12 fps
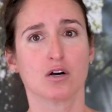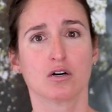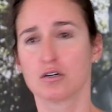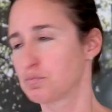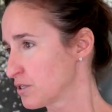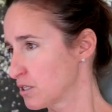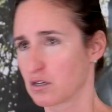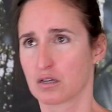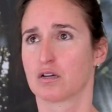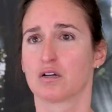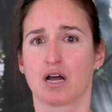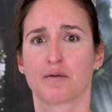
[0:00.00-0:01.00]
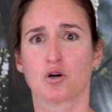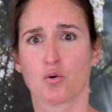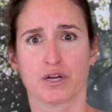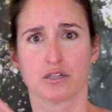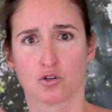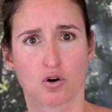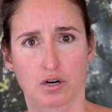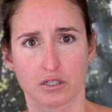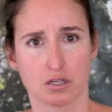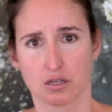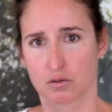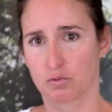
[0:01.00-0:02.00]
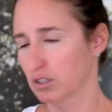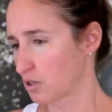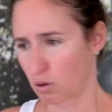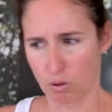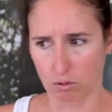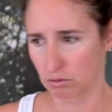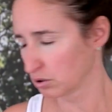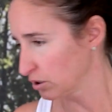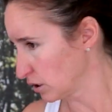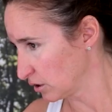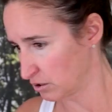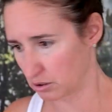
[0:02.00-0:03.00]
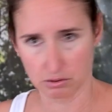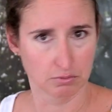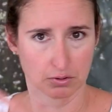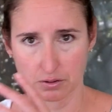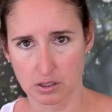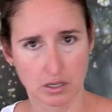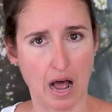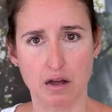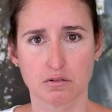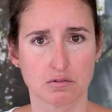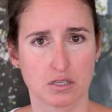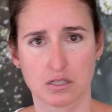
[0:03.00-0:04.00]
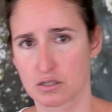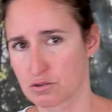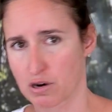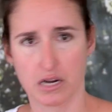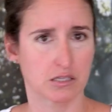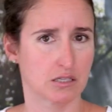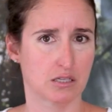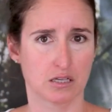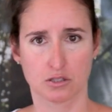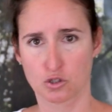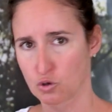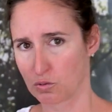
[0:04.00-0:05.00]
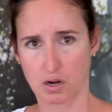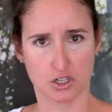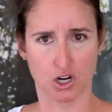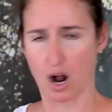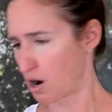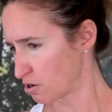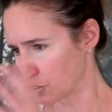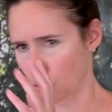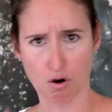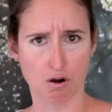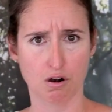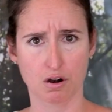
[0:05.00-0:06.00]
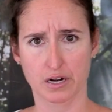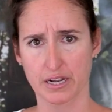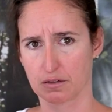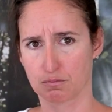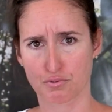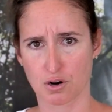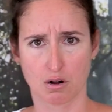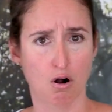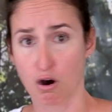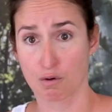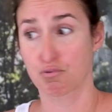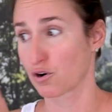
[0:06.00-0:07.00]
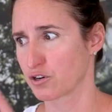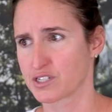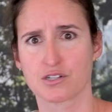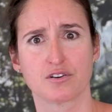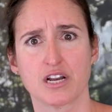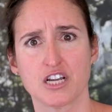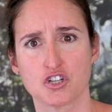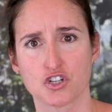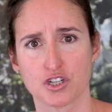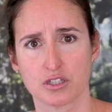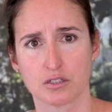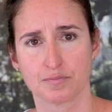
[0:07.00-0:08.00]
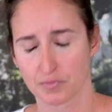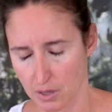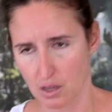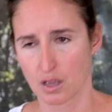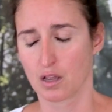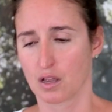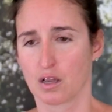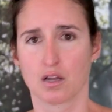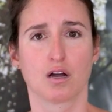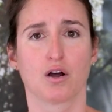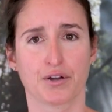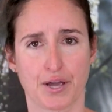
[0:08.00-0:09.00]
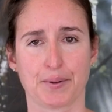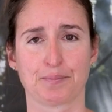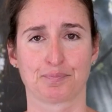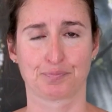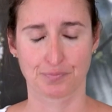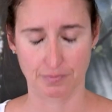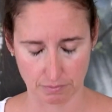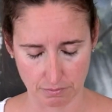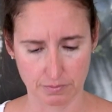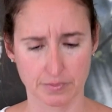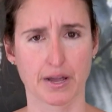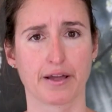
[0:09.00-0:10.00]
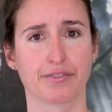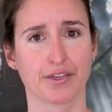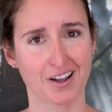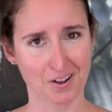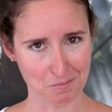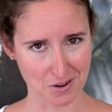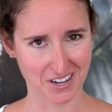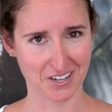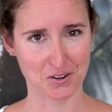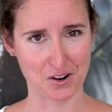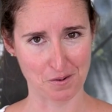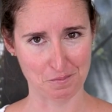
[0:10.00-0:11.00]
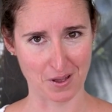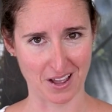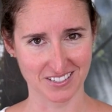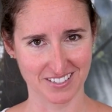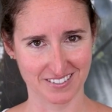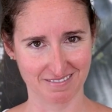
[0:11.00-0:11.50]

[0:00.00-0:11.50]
Oops, I'm going north with cold and doubts, stress, and too much hard work or procrastination. Okay, I pick up my inner compass